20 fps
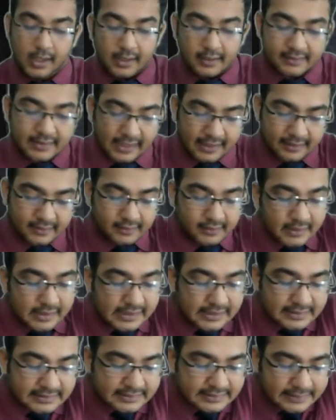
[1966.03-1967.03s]
Then
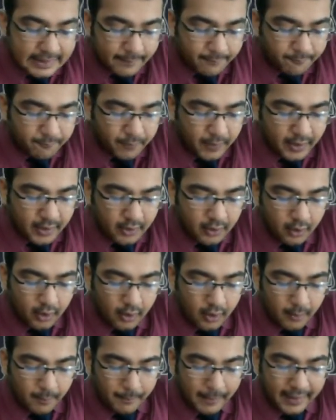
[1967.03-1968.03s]
step 1
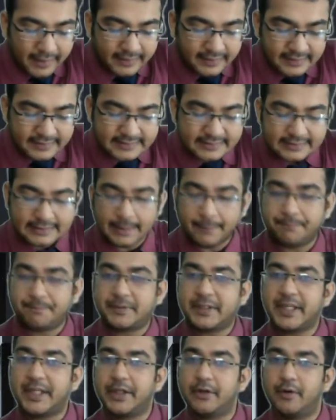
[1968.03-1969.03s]
minus step
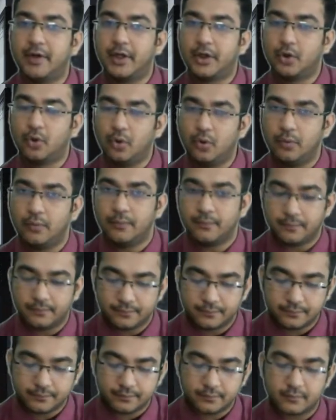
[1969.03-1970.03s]
3 you will do,
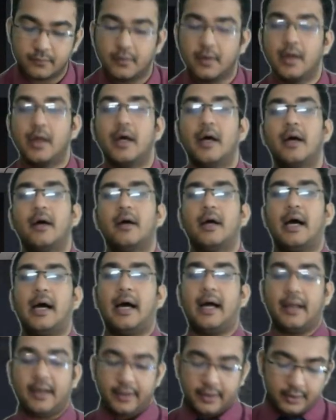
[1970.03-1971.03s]

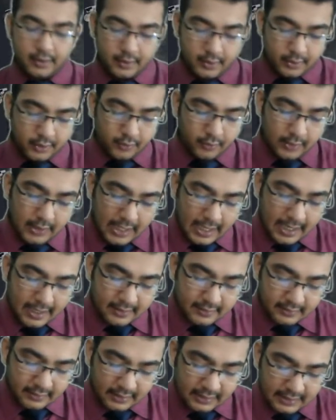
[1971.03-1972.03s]
and you will
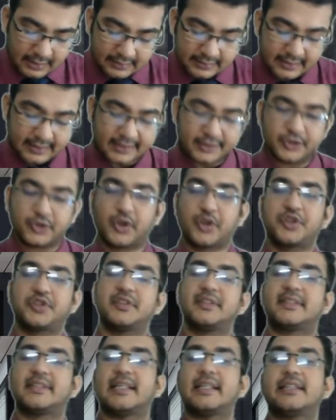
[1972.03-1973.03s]
add the health and
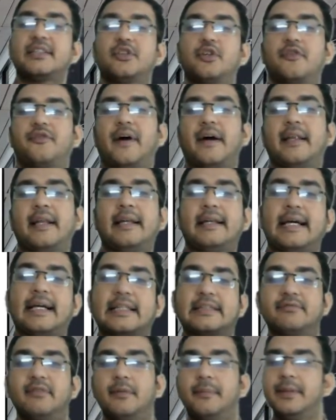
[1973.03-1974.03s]
education 6. Your final
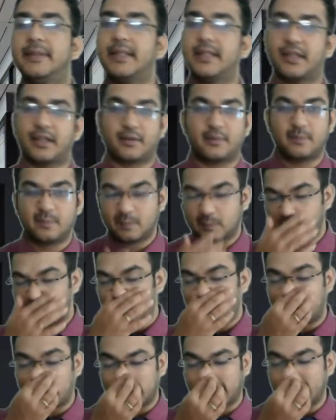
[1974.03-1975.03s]
tax will be there.
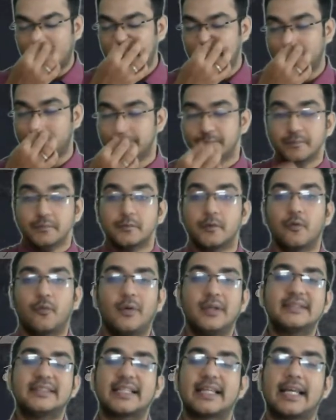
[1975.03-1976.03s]
Okay,
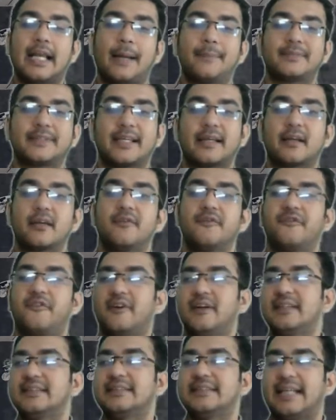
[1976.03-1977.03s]
once again I am saying,
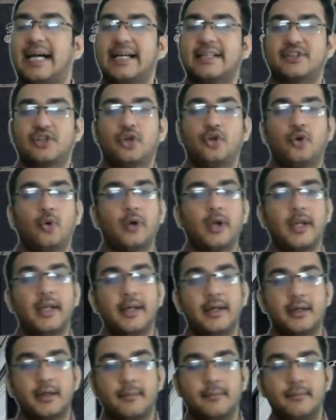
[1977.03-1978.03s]
first tax on total
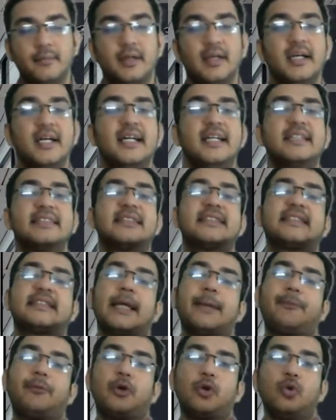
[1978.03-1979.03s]
income,
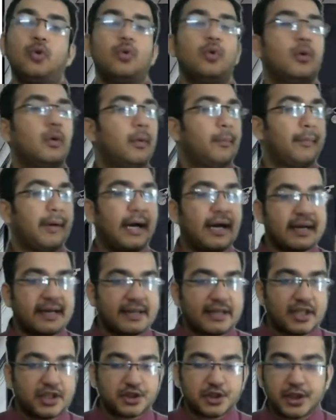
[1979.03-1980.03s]
step 2
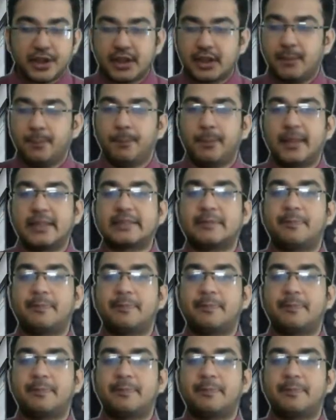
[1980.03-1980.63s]
agriculture income plus